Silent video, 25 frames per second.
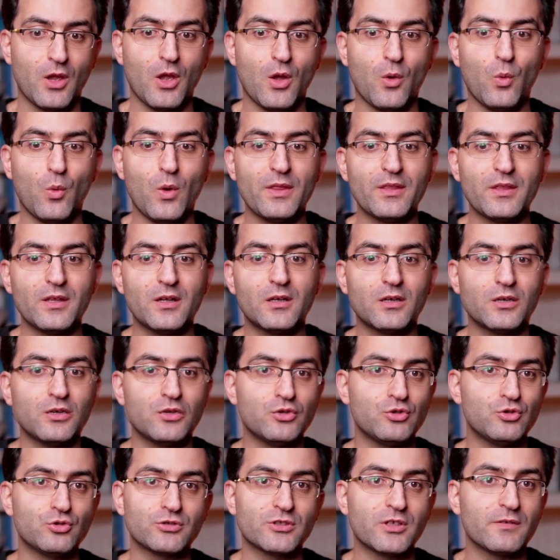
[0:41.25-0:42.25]
Whether
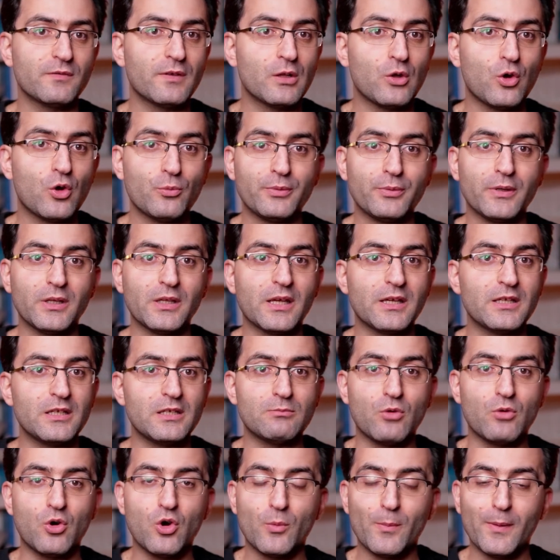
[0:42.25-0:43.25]
you're developing any
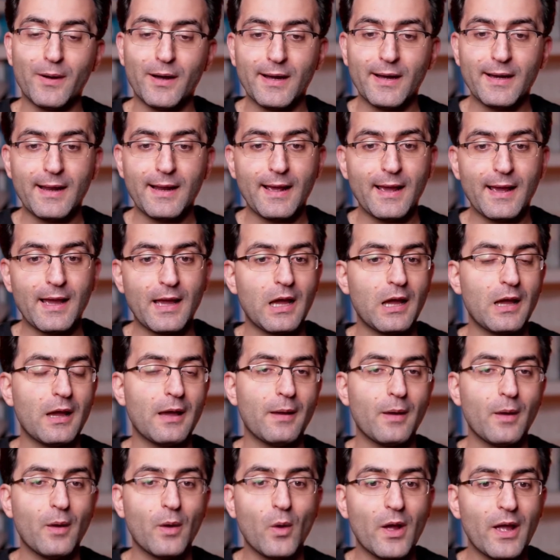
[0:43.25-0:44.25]
mobile
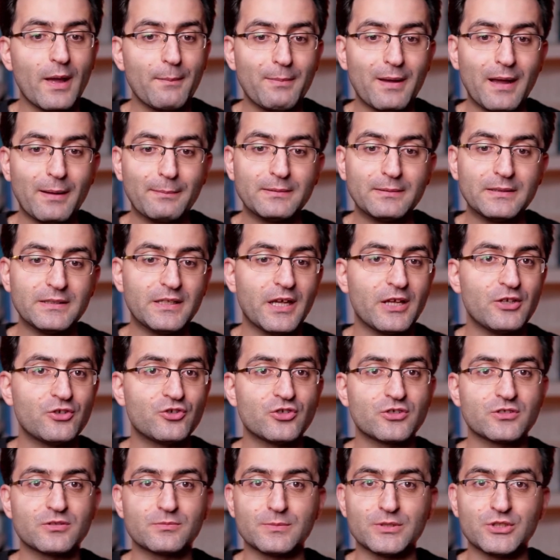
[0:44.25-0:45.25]
app, web
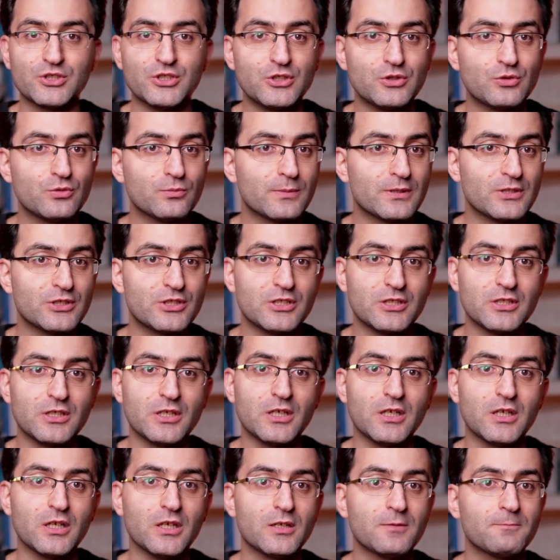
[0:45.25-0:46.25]
applications, machine to
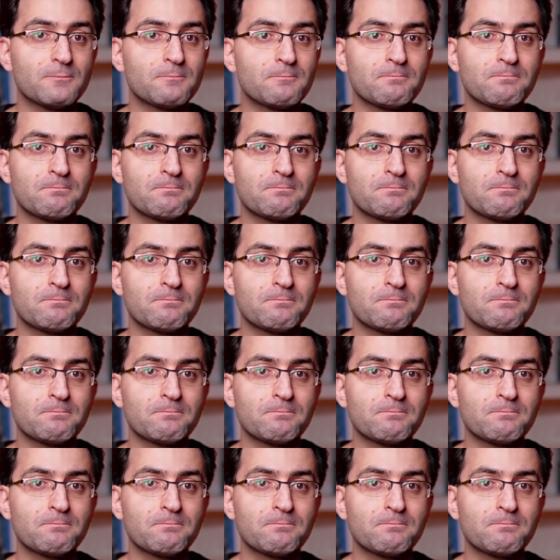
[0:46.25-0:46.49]
machine,